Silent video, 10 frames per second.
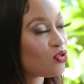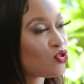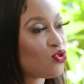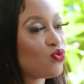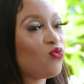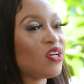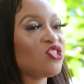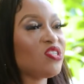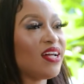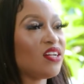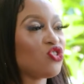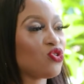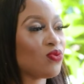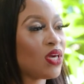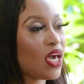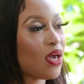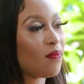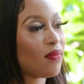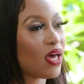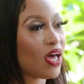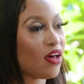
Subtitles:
Do you wish that you came